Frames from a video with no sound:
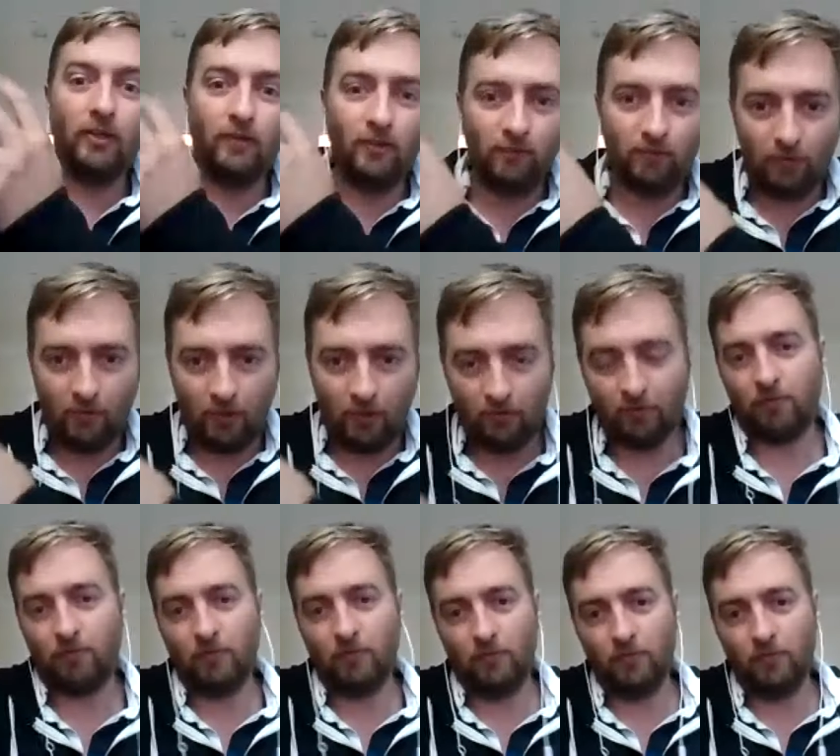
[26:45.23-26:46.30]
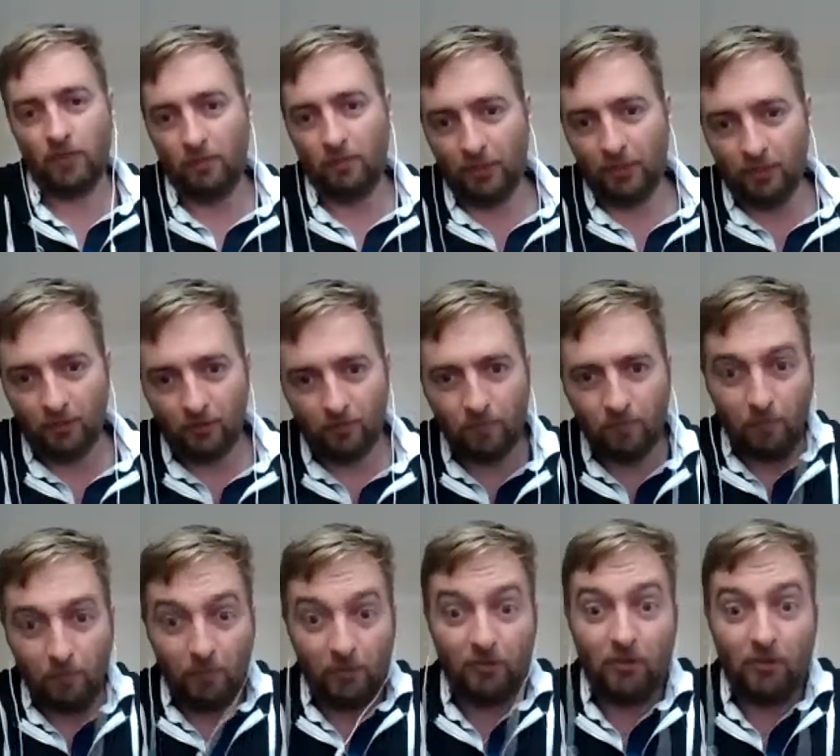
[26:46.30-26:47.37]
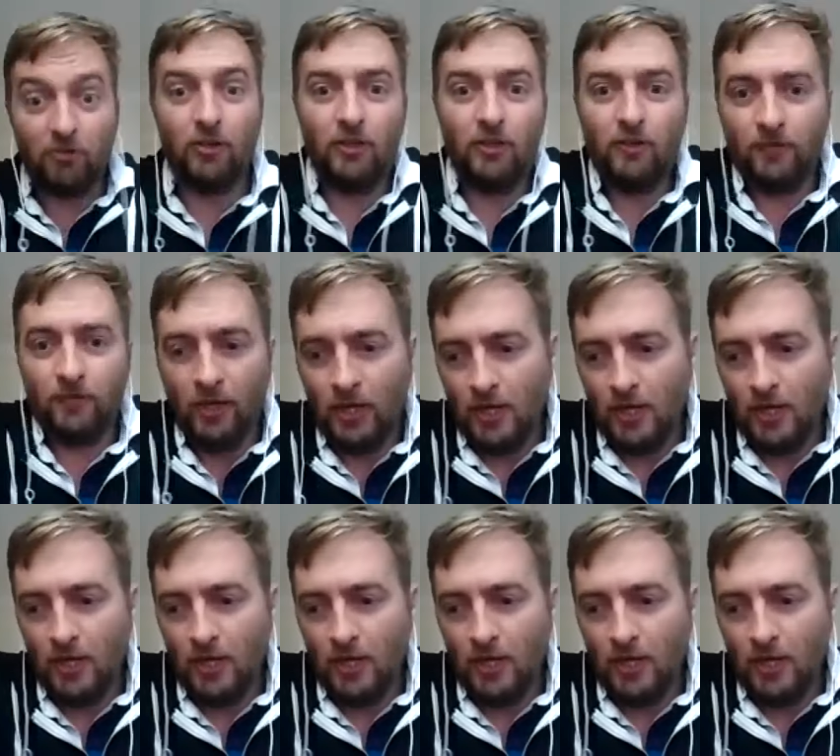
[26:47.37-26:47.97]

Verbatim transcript: this this company you you petitioned,